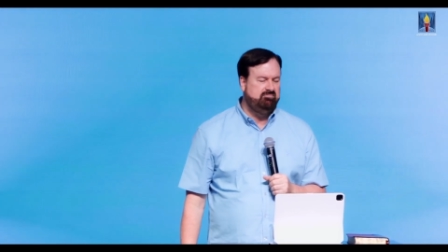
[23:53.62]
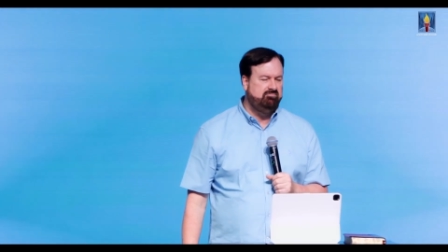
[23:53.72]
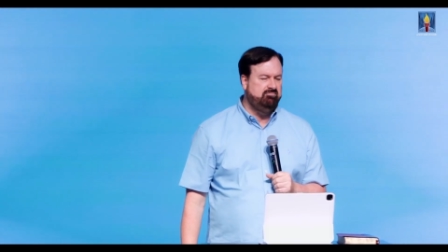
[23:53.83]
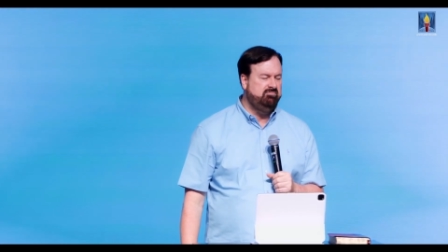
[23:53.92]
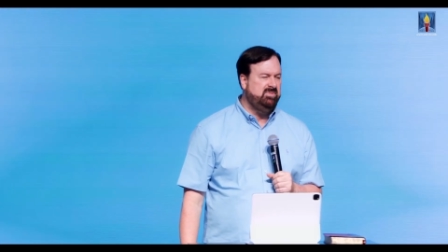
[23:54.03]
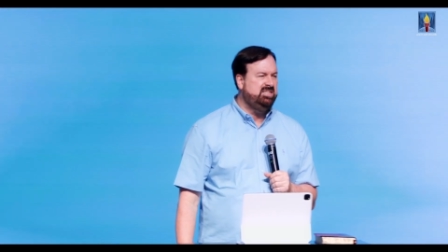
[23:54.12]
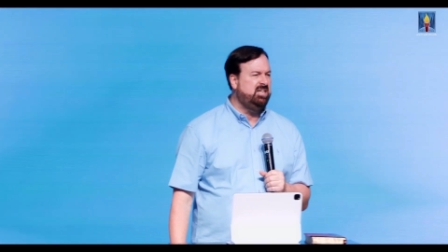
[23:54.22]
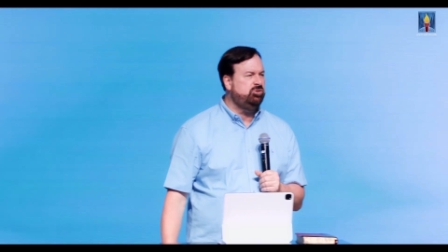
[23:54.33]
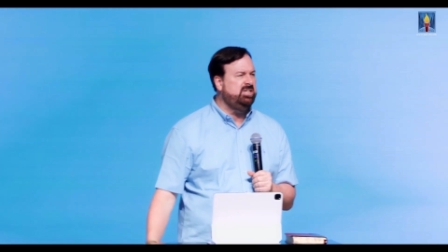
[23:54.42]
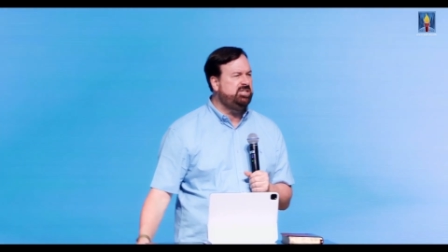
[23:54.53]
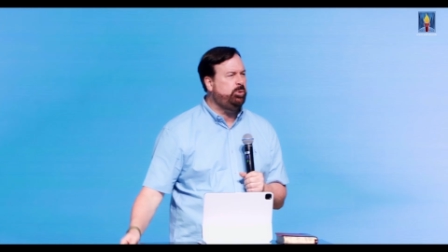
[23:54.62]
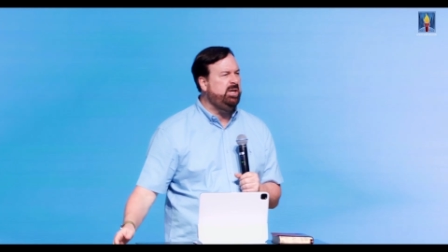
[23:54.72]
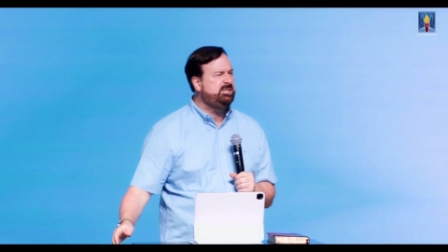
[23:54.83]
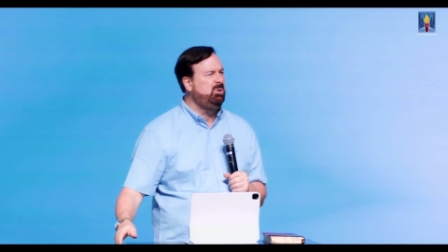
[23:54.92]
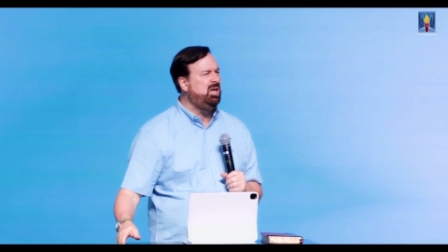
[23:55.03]
He's not trying to
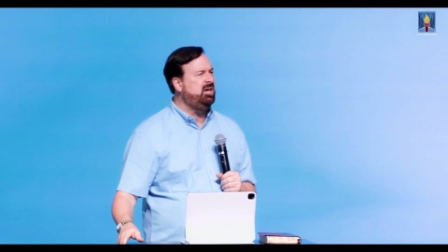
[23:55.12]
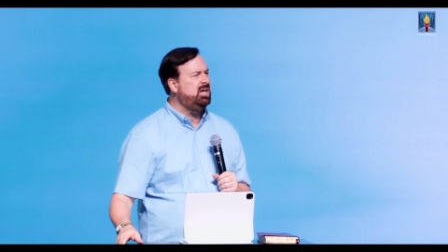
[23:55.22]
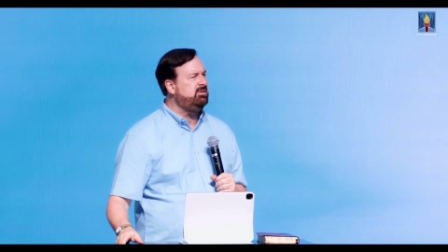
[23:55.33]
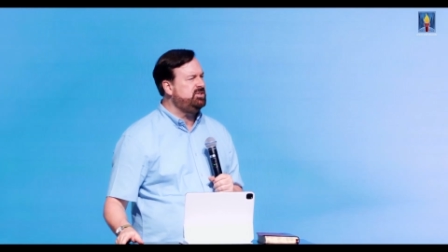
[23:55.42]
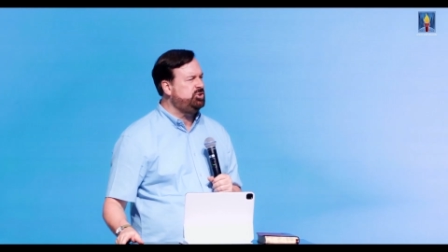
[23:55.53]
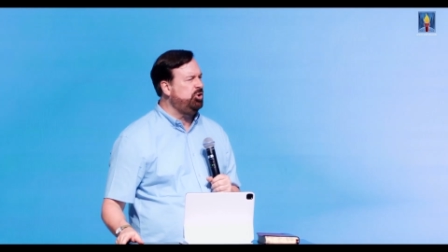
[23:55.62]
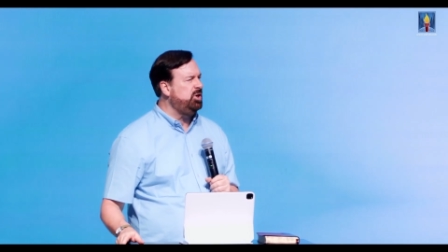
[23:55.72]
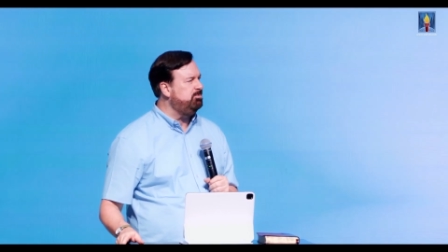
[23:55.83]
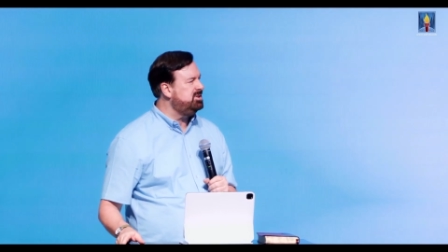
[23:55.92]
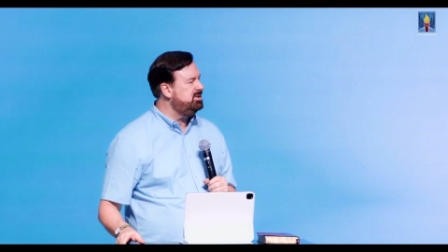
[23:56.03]
squeeze blood out of a turnip.